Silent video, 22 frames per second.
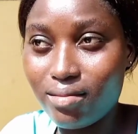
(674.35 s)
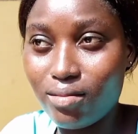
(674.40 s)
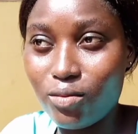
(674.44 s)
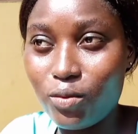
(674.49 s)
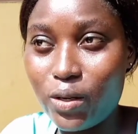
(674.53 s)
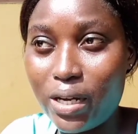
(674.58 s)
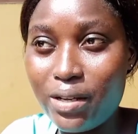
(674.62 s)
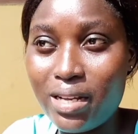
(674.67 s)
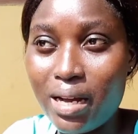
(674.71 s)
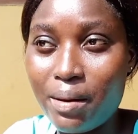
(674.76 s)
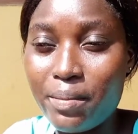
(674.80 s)

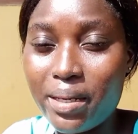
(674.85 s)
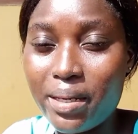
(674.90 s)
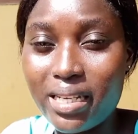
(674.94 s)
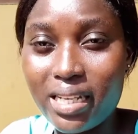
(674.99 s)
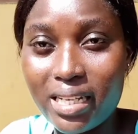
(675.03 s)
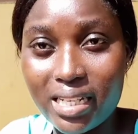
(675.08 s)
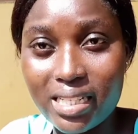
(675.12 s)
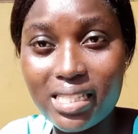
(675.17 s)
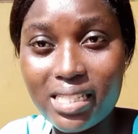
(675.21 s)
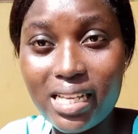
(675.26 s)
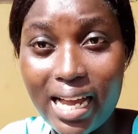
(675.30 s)
when you're
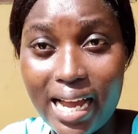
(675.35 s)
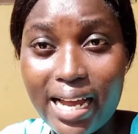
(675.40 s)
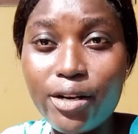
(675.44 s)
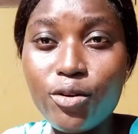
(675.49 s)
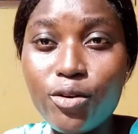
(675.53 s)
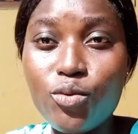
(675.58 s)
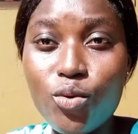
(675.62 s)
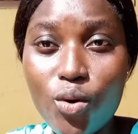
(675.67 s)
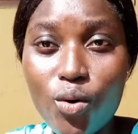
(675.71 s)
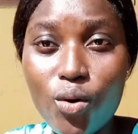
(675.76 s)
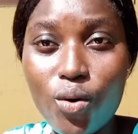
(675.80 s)
making it, I
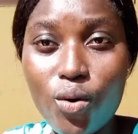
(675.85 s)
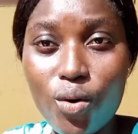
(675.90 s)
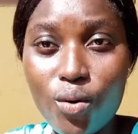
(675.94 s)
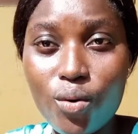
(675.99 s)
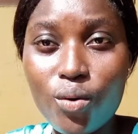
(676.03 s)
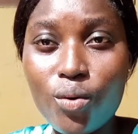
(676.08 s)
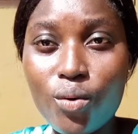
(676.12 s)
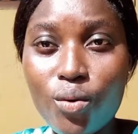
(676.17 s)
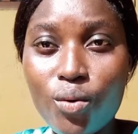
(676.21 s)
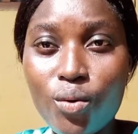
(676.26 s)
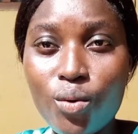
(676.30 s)
know,
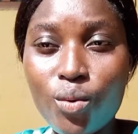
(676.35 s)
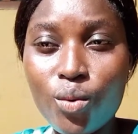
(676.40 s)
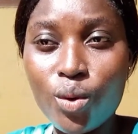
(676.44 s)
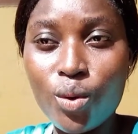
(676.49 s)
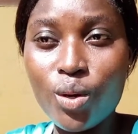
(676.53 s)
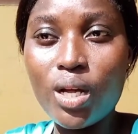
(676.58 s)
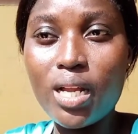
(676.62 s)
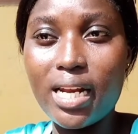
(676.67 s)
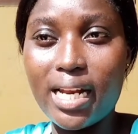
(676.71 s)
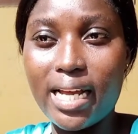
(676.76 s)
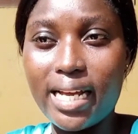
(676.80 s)

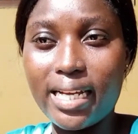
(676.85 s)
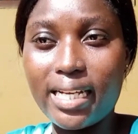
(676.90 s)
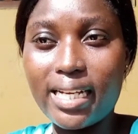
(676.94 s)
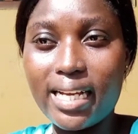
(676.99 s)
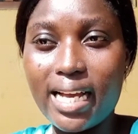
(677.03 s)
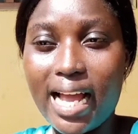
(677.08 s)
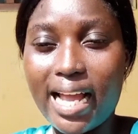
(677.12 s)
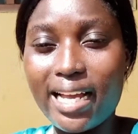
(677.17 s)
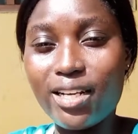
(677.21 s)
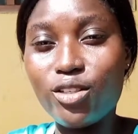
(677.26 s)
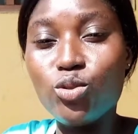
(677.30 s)
like
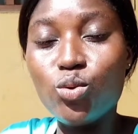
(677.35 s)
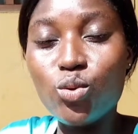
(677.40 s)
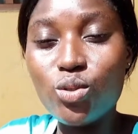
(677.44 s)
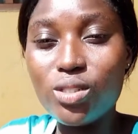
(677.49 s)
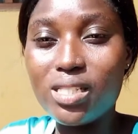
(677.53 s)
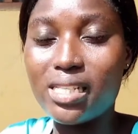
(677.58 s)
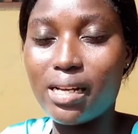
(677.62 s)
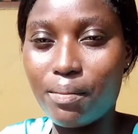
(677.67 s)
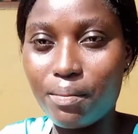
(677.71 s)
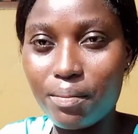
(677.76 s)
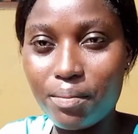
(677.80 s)
I do
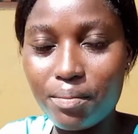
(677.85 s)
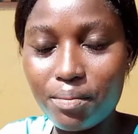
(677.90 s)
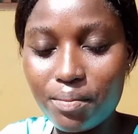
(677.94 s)
some.